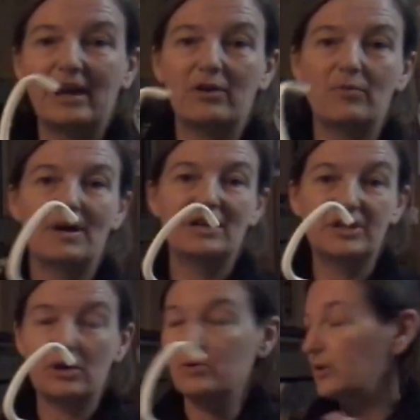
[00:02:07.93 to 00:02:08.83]
out my
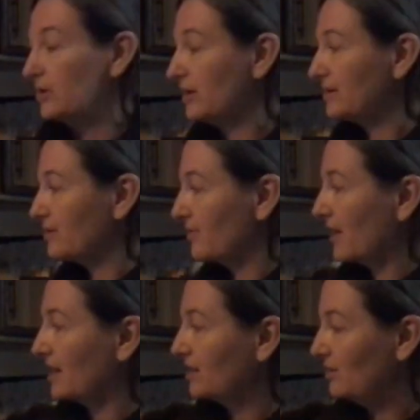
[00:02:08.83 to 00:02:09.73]
dough hook so that
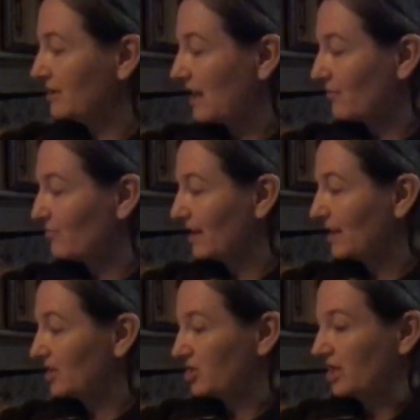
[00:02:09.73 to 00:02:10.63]
I can use that with my
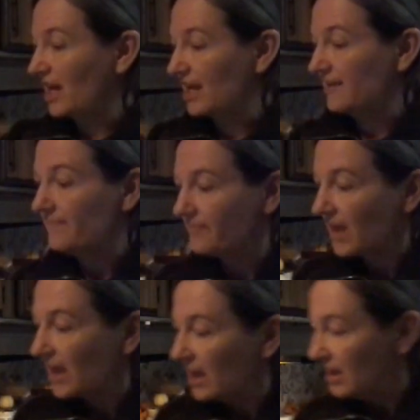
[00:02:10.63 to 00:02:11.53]
KitchenAid.
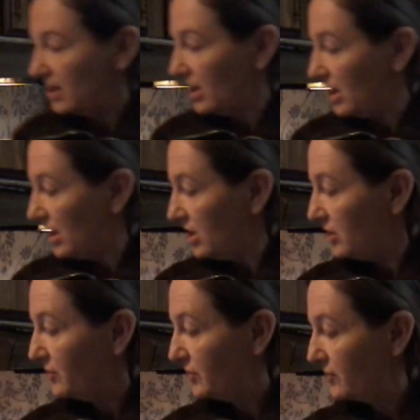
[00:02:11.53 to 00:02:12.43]

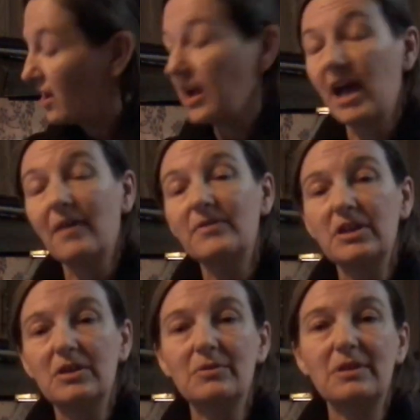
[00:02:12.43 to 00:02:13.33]
You do not have to
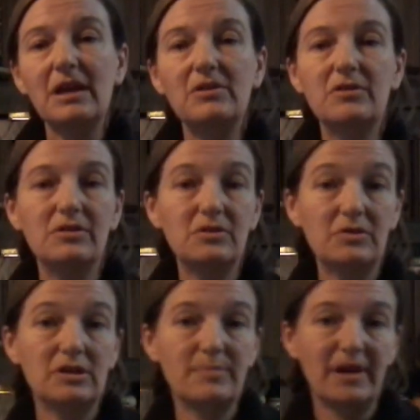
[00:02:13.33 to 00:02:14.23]
use that. You can do
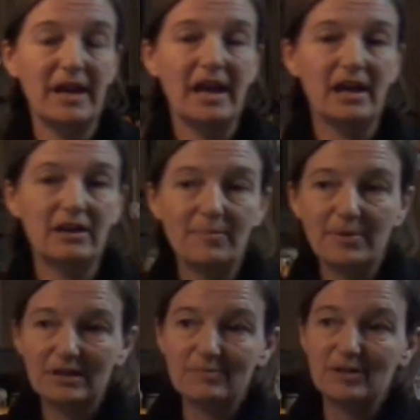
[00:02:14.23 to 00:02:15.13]
this by hand,
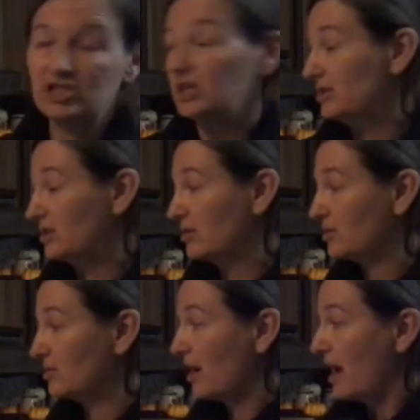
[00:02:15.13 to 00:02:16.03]
but it's much
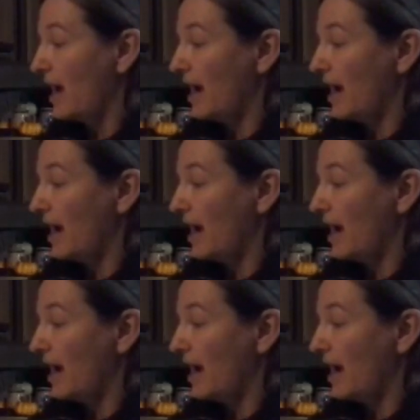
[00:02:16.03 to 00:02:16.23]
easier